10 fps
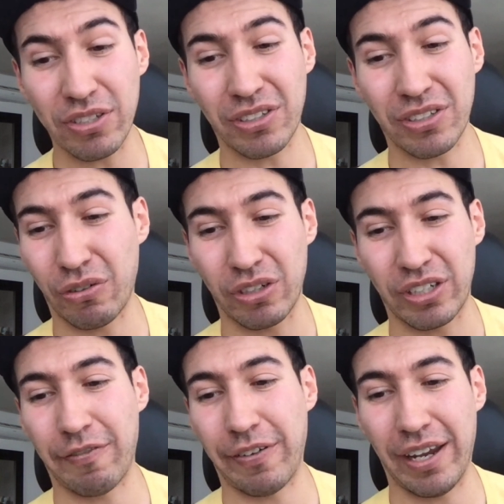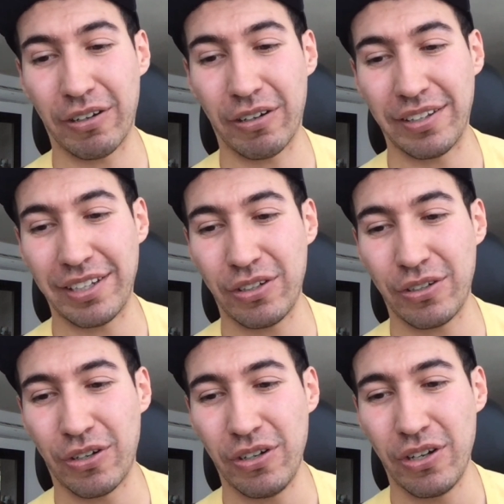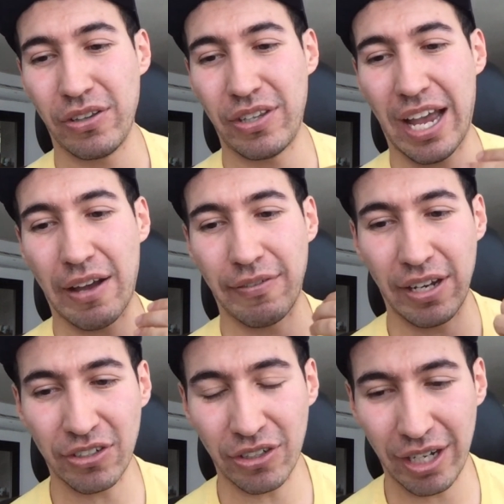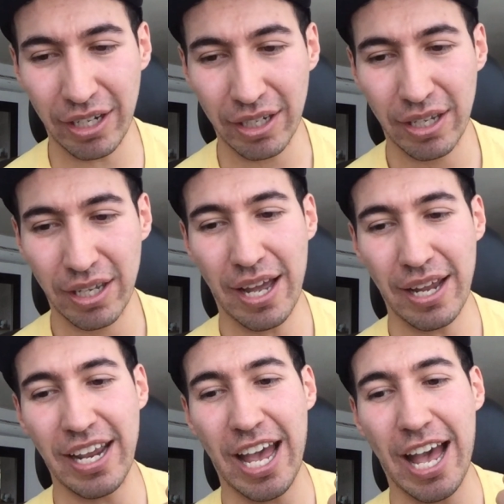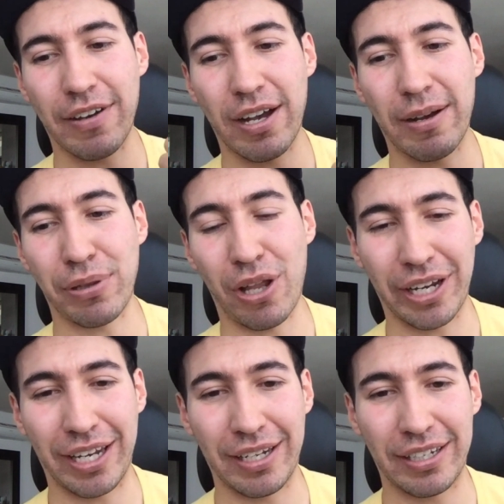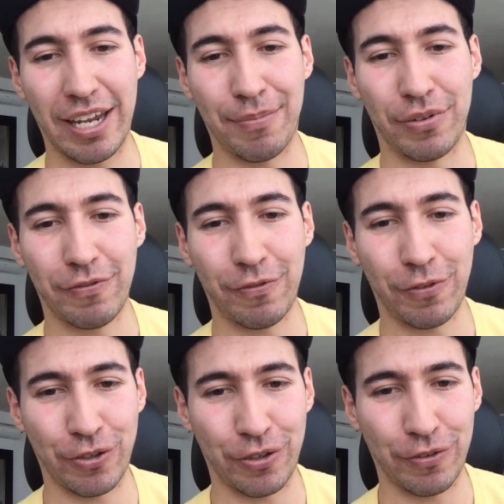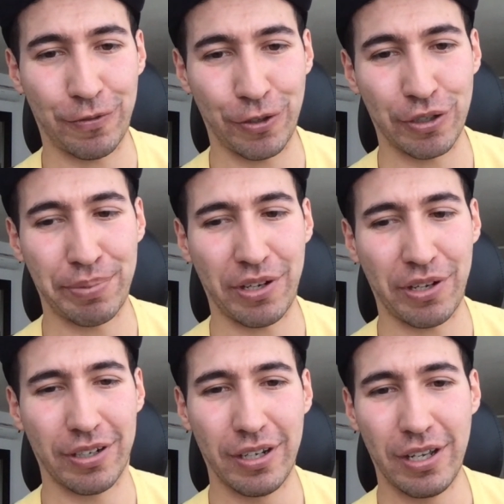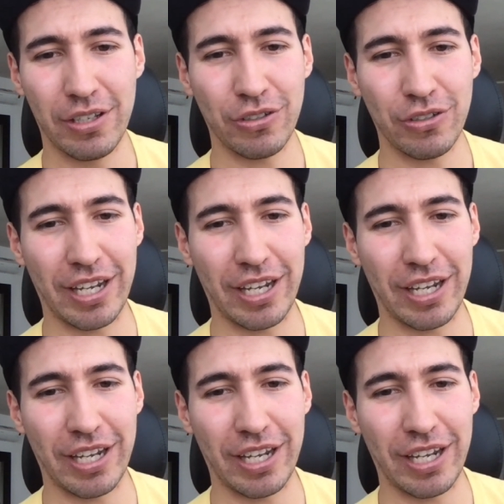any restaurant or cafe or anything you go, you have internet and they have a plug-in cable for your computer.